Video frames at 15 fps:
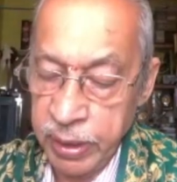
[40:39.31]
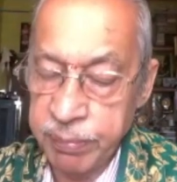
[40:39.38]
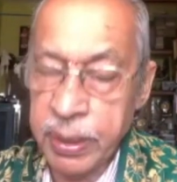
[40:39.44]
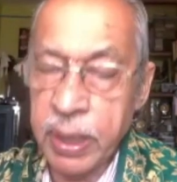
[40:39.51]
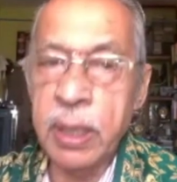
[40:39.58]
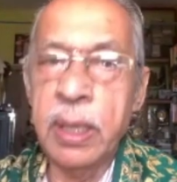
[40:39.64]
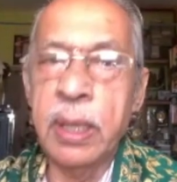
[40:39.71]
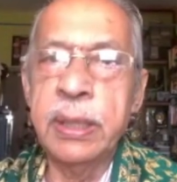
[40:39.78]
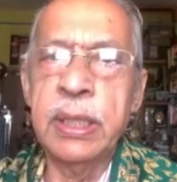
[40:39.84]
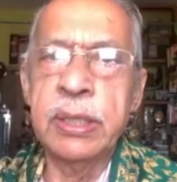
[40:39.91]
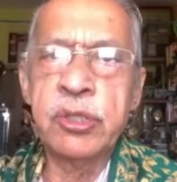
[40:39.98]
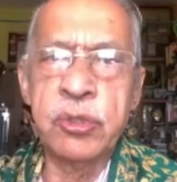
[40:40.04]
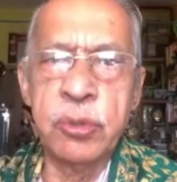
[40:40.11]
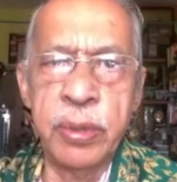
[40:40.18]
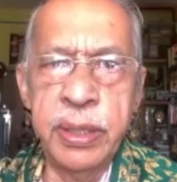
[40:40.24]
Prahlada's
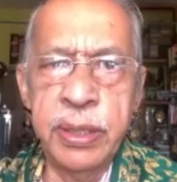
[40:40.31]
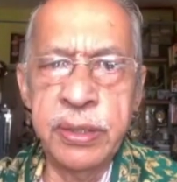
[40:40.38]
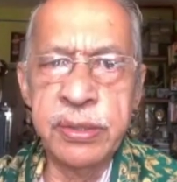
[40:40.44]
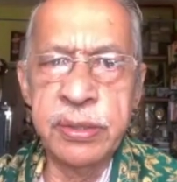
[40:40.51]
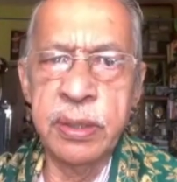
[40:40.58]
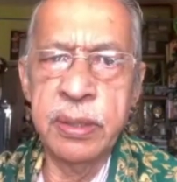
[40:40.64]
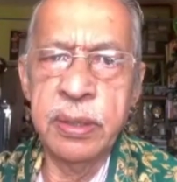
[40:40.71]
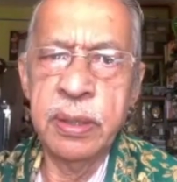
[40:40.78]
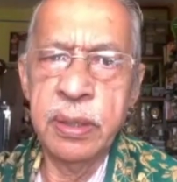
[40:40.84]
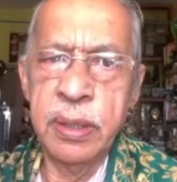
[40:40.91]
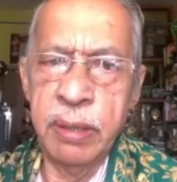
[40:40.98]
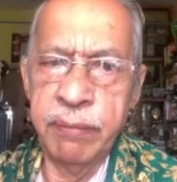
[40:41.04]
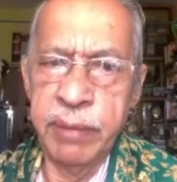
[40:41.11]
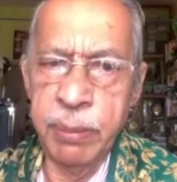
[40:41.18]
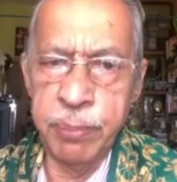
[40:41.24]
story is
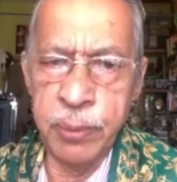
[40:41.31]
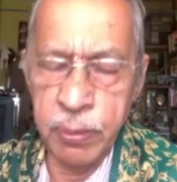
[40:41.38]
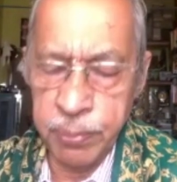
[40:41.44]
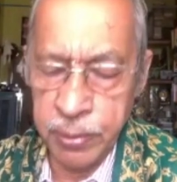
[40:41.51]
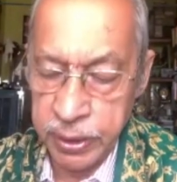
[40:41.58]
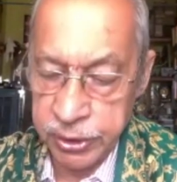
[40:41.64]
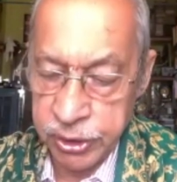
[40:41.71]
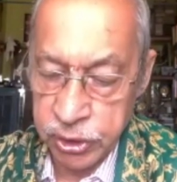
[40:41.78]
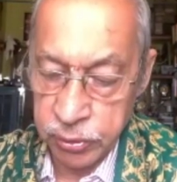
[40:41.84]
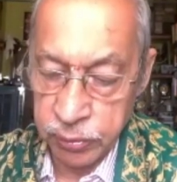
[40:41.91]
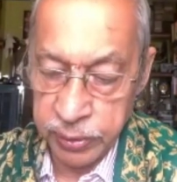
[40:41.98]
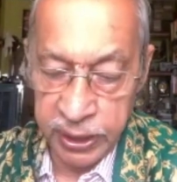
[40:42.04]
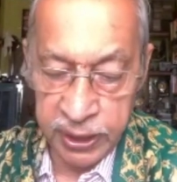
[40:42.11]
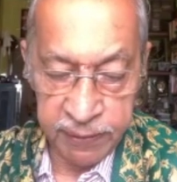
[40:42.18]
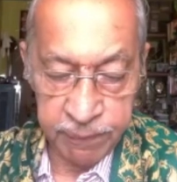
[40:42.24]
a very popular
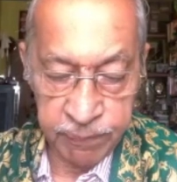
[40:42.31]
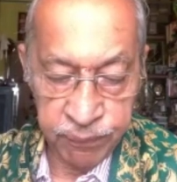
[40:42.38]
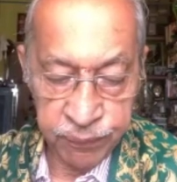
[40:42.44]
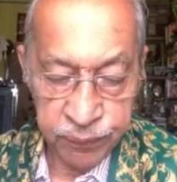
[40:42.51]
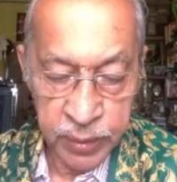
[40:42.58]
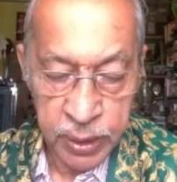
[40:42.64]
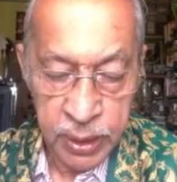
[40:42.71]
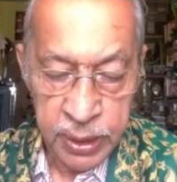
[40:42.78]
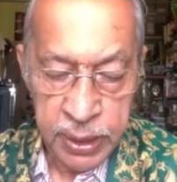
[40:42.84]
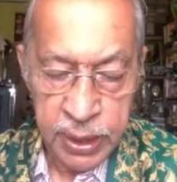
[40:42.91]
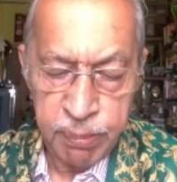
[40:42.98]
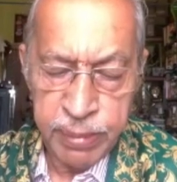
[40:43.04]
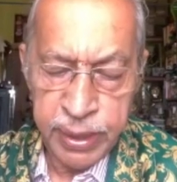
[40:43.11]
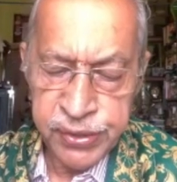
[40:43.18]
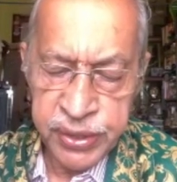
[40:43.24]
story. Mm. He
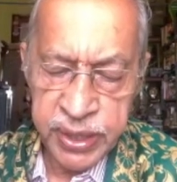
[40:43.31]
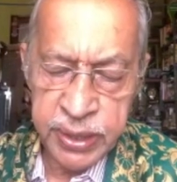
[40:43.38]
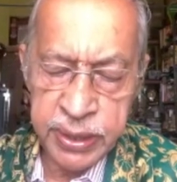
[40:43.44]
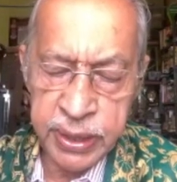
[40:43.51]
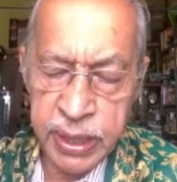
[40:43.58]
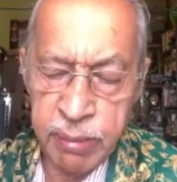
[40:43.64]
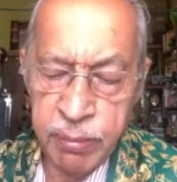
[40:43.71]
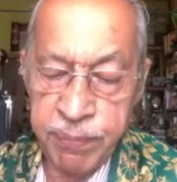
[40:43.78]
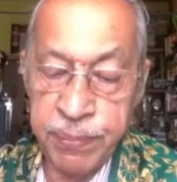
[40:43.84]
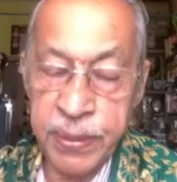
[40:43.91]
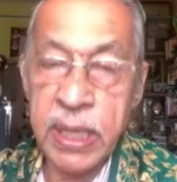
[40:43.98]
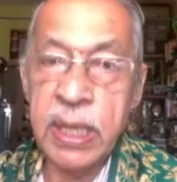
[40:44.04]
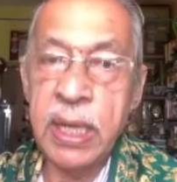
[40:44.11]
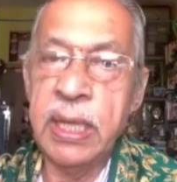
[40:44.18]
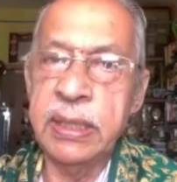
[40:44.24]
mentioned the name of
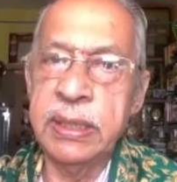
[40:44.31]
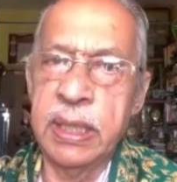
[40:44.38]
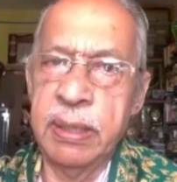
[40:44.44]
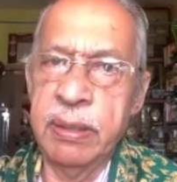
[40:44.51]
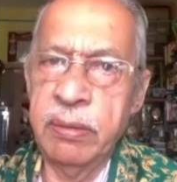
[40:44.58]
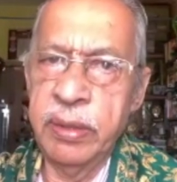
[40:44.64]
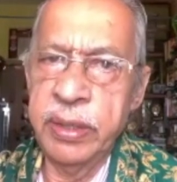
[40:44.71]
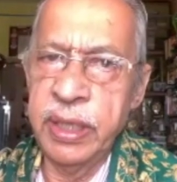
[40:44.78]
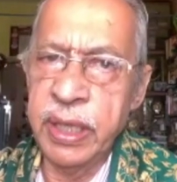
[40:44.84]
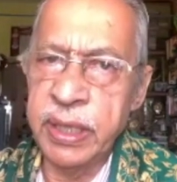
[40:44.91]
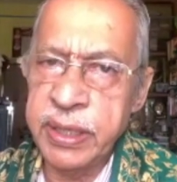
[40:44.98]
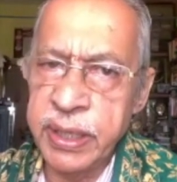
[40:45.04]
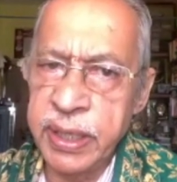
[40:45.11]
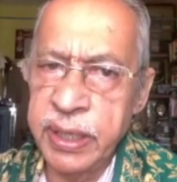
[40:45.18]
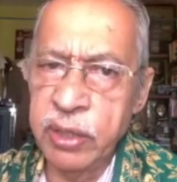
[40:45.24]
Prahlada. He
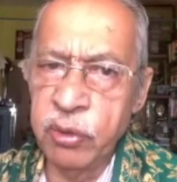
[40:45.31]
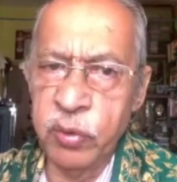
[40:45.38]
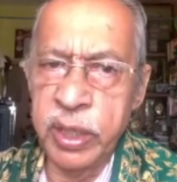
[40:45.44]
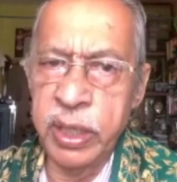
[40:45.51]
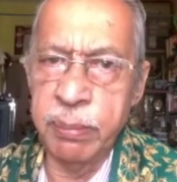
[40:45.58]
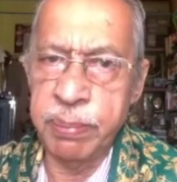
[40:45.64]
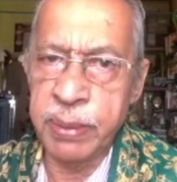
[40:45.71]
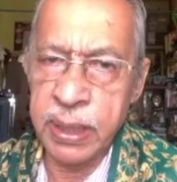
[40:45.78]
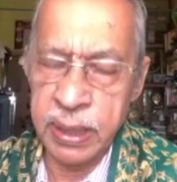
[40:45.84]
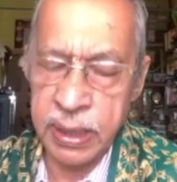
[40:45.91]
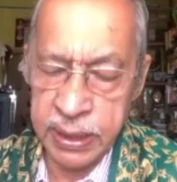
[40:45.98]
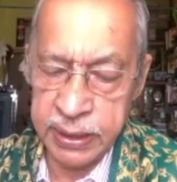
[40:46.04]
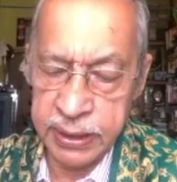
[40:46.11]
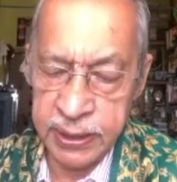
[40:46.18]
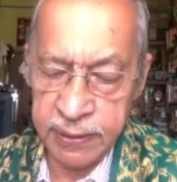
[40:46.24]
uttered the word
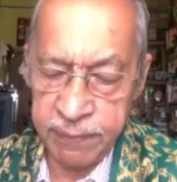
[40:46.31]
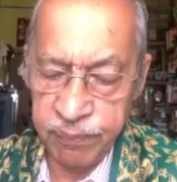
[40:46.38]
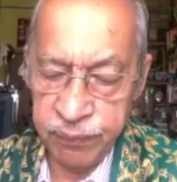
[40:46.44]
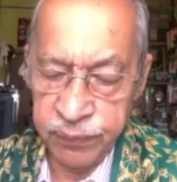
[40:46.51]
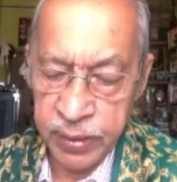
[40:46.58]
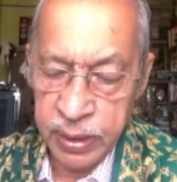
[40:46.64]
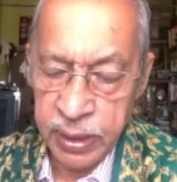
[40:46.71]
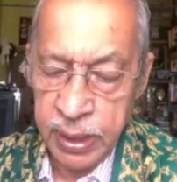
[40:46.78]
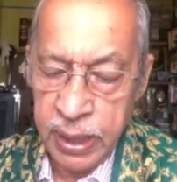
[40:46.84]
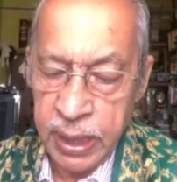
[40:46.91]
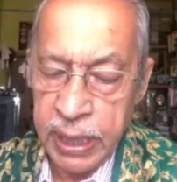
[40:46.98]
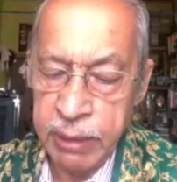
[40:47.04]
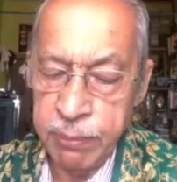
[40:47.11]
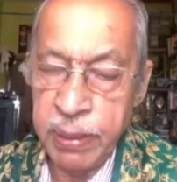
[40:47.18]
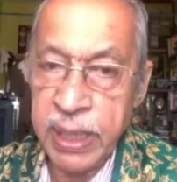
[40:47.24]
Prahlada mm.
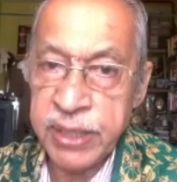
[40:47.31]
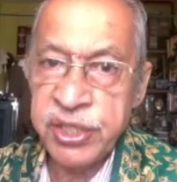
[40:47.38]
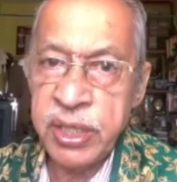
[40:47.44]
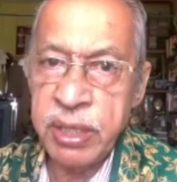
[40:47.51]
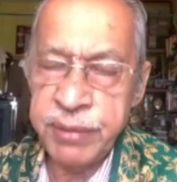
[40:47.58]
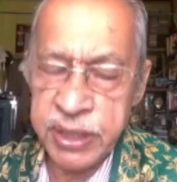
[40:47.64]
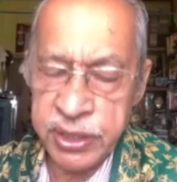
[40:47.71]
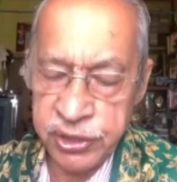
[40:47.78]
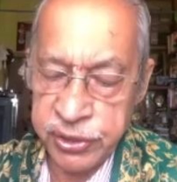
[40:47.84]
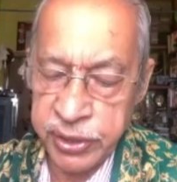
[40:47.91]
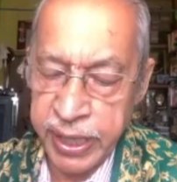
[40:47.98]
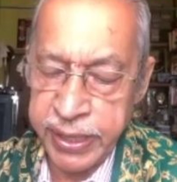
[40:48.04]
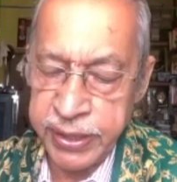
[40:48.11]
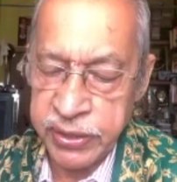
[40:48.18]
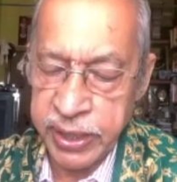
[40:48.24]
and blessed with his
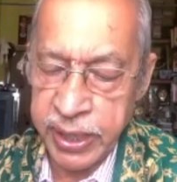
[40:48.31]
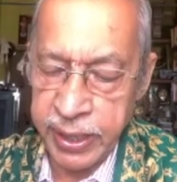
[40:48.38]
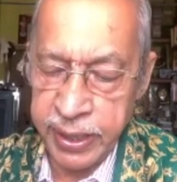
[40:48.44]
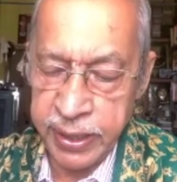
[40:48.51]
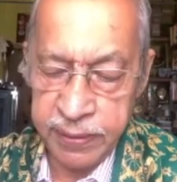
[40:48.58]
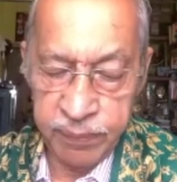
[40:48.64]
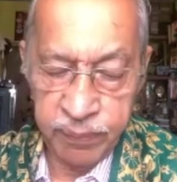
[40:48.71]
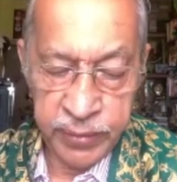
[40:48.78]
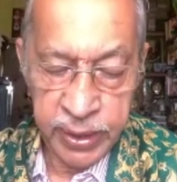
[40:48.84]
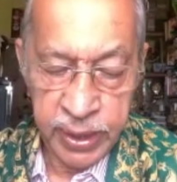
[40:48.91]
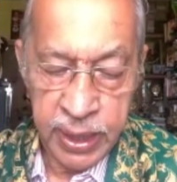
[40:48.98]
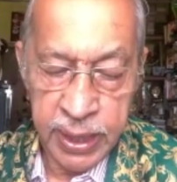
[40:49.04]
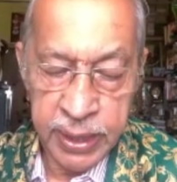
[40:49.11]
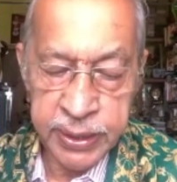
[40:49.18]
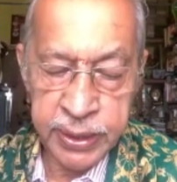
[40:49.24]
right hand,
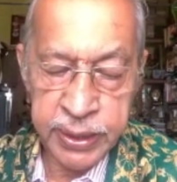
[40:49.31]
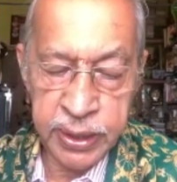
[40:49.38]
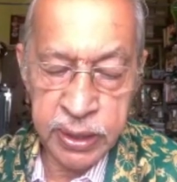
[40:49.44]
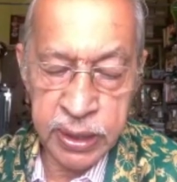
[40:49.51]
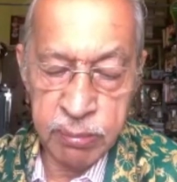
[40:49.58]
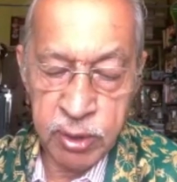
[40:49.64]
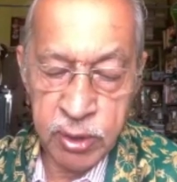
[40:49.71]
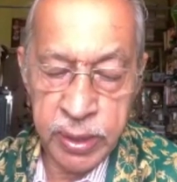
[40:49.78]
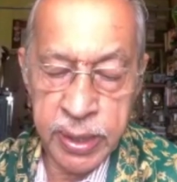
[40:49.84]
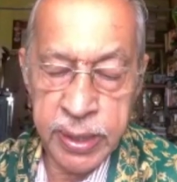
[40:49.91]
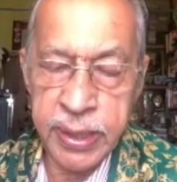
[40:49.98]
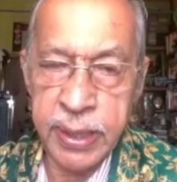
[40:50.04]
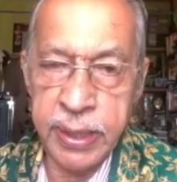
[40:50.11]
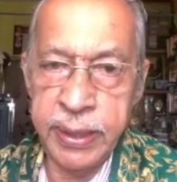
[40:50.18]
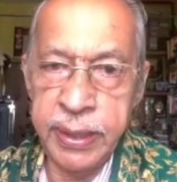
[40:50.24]
uttering Namo
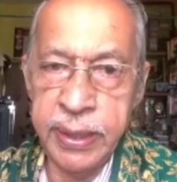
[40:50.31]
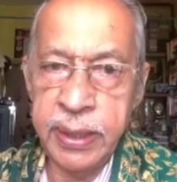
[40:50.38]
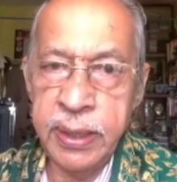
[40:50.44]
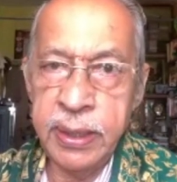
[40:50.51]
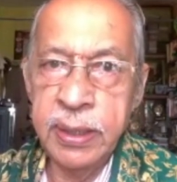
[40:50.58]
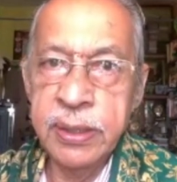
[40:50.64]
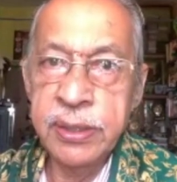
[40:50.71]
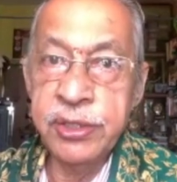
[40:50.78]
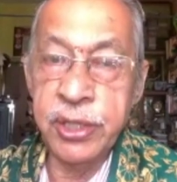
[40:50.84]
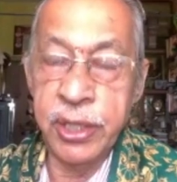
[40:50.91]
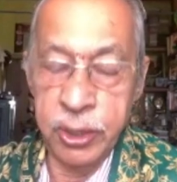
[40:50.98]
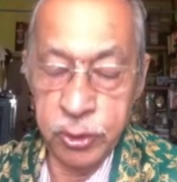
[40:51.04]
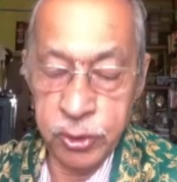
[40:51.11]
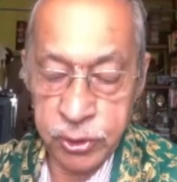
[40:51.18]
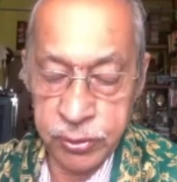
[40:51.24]
Narayana
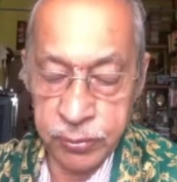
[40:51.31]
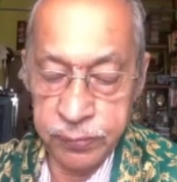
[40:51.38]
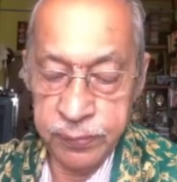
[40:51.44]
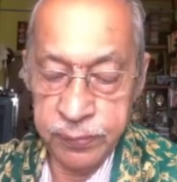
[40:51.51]
Jayastu.